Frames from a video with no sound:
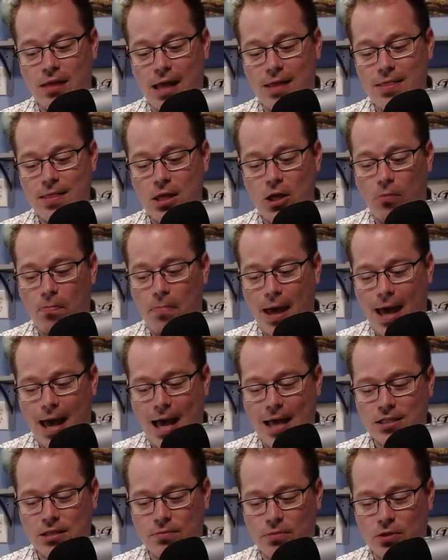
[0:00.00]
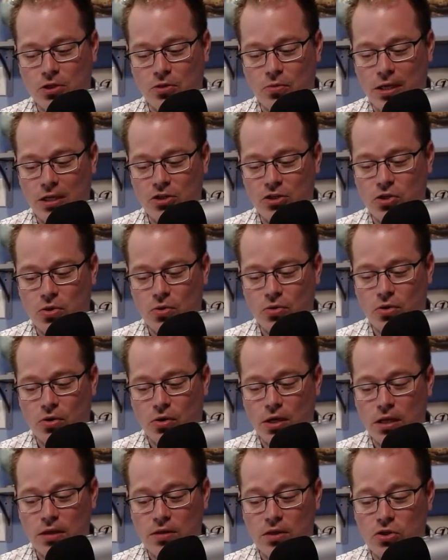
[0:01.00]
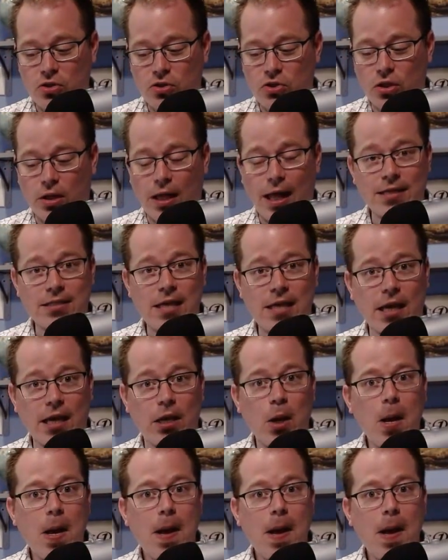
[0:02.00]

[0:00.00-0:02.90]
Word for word: then they'll pass it between June 30th and July 2nd.